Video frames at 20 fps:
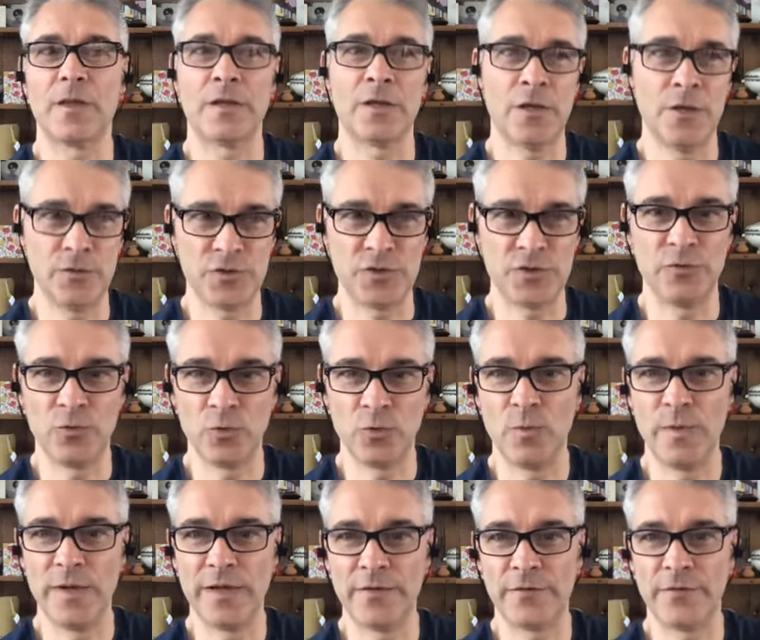coached her all the
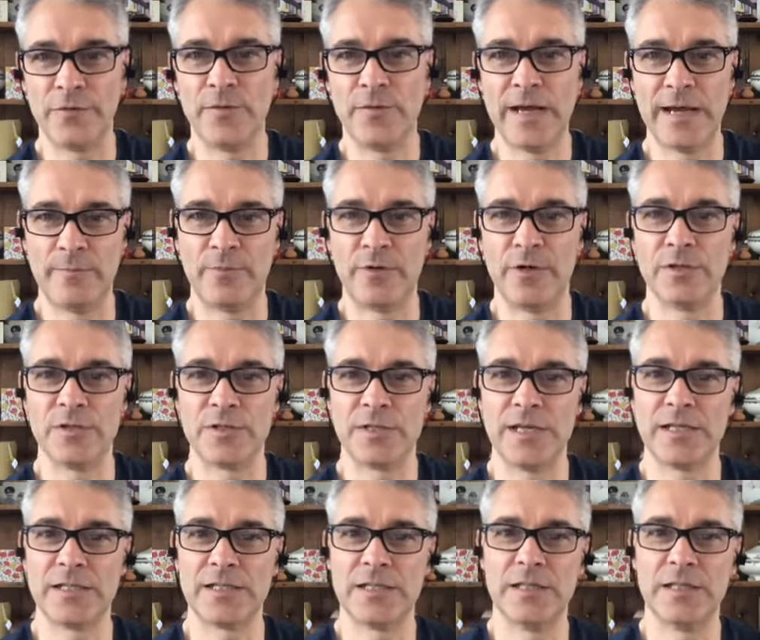way through that process.